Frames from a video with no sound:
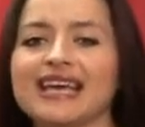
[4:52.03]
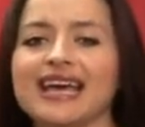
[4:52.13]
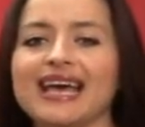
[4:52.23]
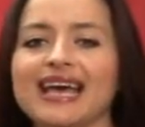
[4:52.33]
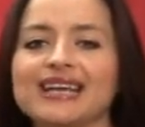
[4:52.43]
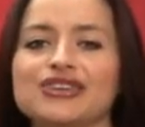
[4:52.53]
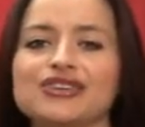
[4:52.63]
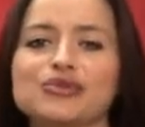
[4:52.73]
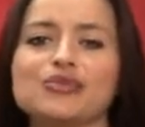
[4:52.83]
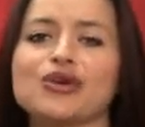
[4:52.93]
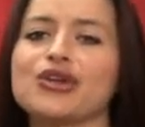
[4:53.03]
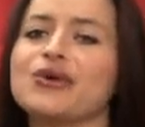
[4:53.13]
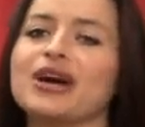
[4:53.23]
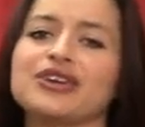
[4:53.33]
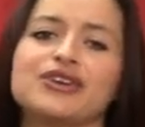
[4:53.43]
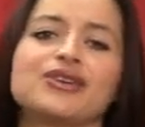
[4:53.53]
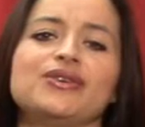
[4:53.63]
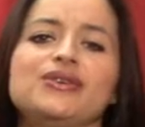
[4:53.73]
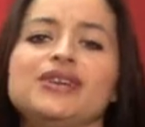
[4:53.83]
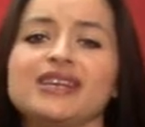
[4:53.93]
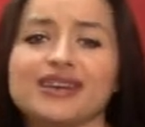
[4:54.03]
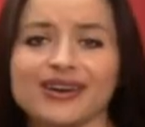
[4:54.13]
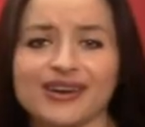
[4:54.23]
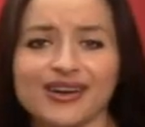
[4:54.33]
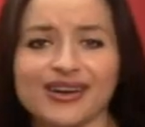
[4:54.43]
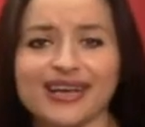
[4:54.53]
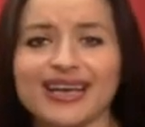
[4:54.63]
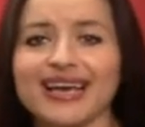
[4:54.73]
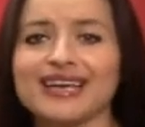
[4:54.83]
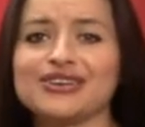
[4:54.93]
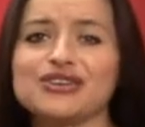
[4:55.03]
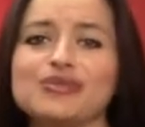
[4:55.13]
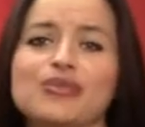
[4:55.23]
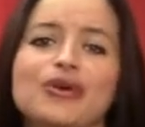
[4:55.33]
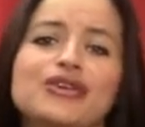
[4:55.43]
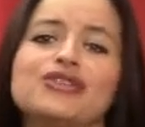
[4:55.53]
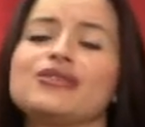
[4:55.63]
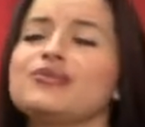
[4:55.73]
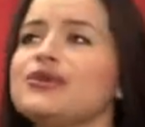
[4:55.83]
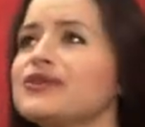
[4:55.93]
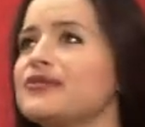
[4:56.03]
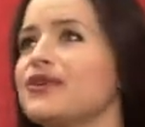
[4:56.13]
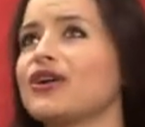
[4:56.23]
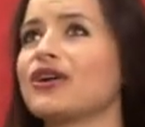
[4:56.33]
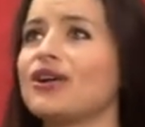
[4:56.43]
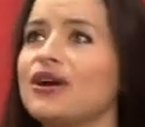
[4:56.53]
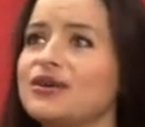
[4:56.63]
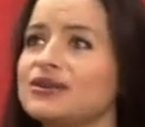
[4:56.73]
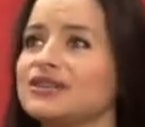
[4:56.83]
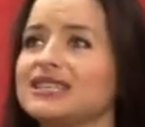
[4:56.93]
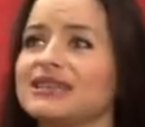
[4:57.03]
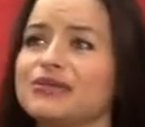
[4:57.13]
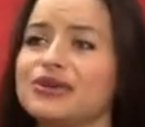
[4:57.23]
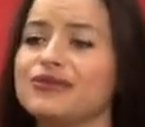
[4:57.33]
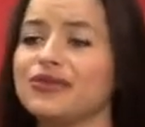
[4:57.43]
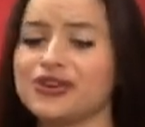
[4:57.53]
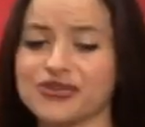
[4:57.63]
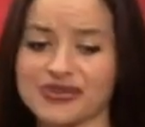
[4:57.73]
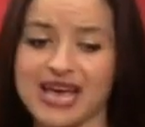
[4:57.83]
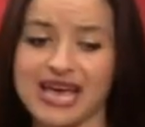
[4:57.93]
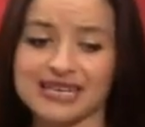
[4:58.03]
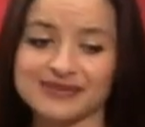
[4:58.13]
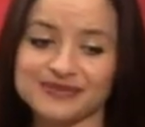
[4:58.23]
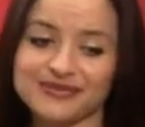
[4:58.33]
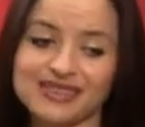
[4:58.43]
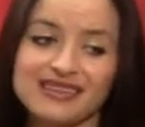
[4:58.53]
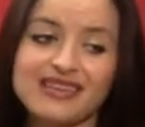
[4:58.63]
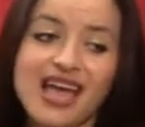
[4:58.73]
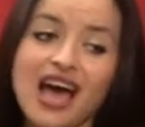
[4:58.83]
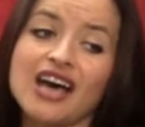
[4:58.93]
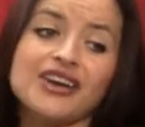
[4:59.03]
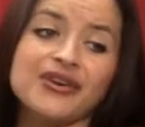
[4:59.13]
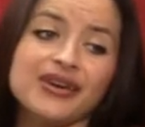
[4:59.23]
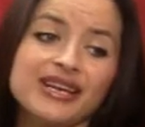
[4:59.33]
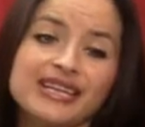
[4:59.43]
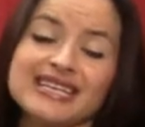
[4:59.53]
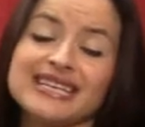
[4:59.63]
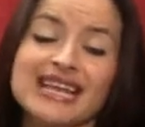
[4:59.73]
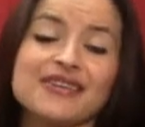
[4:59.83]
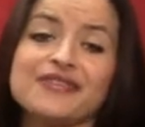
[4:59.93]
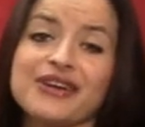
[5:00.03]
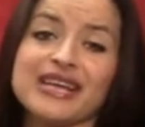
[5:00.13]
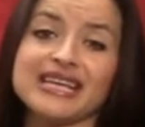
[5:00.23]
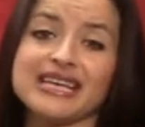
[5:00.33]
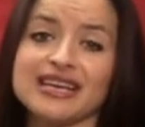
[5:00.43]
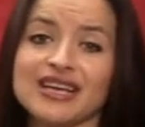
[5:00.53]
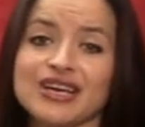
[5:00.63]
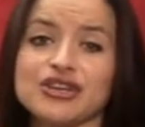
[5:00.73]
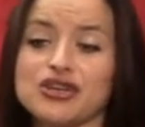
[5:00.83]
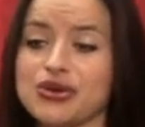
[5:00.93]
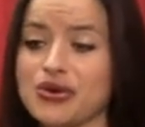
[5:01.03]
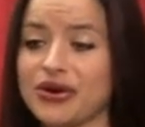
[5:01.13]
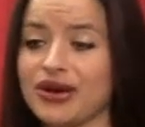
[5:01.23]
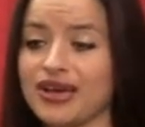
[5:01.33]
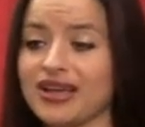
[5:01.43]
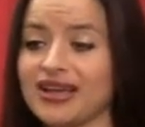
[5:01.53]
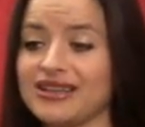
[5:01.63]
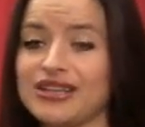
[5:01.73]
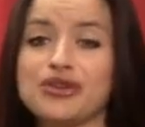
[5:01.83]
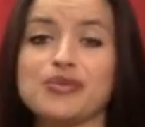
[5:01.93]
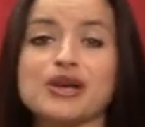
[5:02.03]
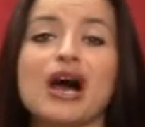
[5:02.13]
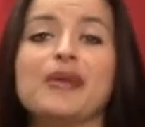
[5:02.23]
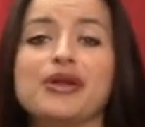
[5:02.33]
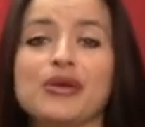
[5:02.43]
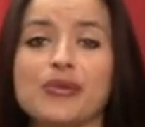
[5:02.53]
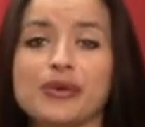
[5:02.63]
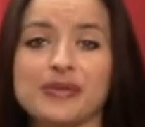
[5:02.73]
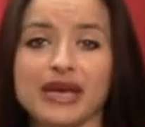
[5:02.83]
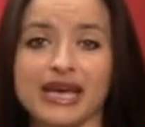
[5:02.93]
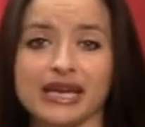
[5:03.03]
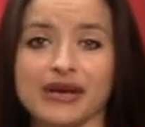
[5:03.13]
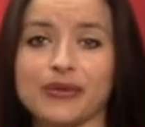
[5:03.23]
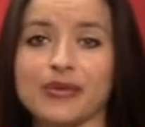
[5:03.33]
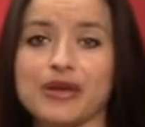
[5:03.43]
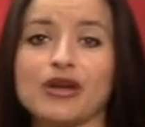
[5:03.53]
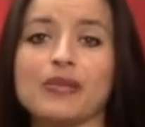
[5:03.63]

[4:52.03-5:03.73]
and she brought you out to dinner, and she bought you these beautiful clothes and beautiful dress, honoring and celebrating your that you becoming a woman of